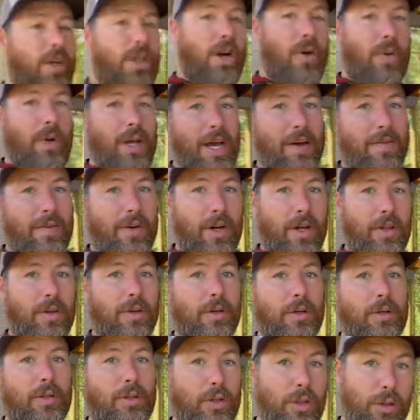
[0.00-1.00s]
know, we have
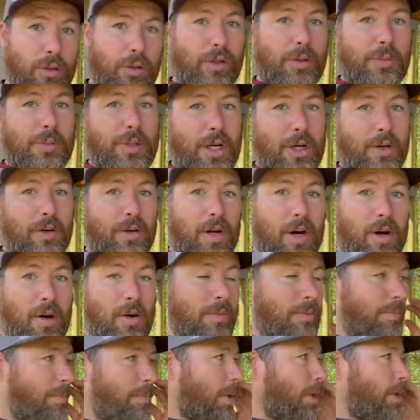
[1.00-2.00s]
another YouTube channel
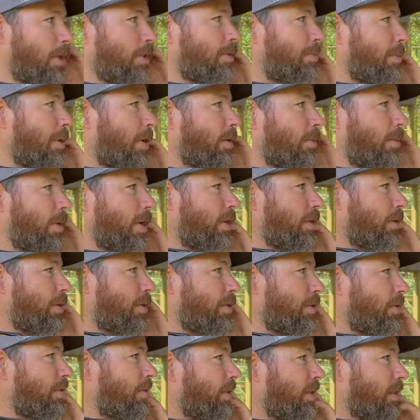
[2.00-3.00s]
called Perkins Builder
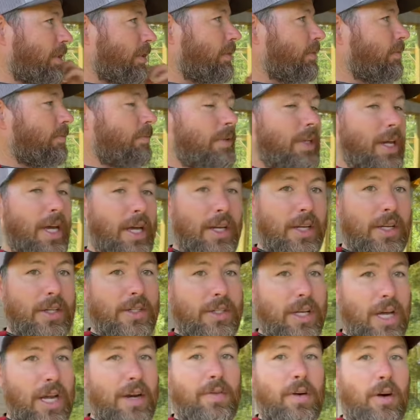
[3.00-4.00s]
Brothers that is
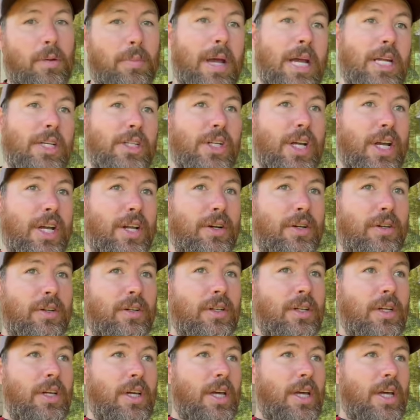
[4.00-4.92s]
kind of our main channel,